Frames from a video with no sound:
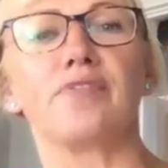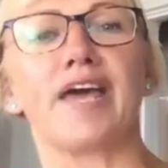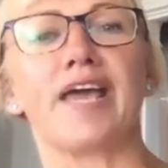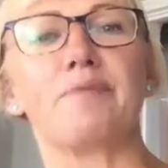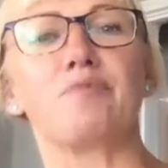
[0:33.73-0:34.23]

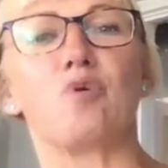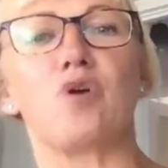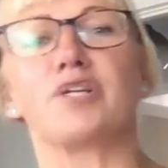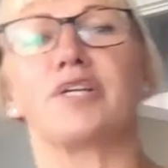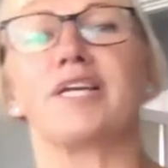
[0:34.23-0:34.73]
they bought
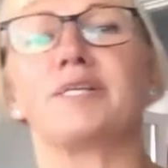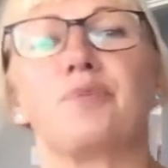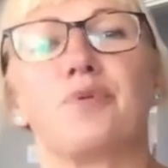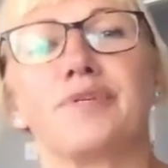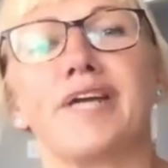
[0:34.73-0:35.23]
a cheese
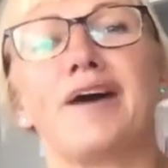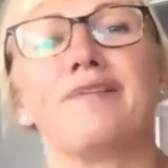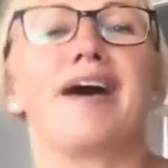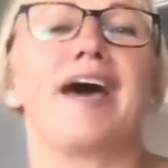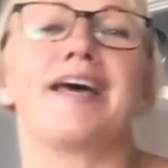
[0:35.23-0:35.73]
board out
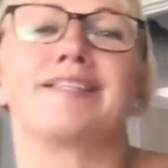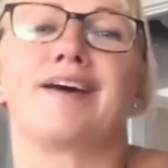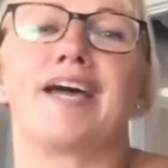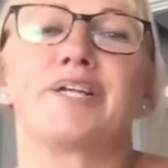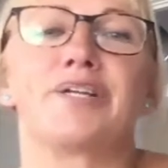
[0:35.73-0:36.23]
and I
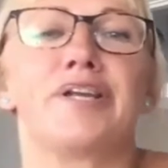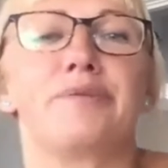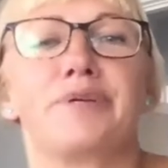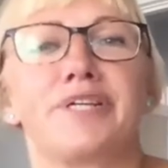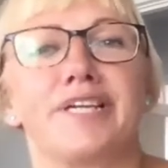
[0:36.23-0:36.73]
had
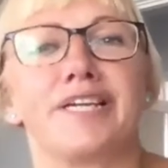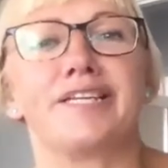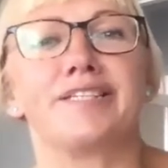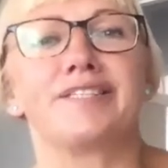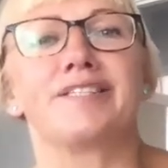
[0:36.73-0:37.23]
sheep's
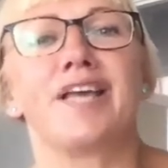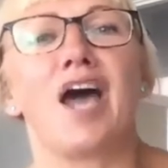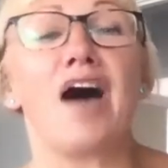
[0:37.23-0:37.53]
cheese.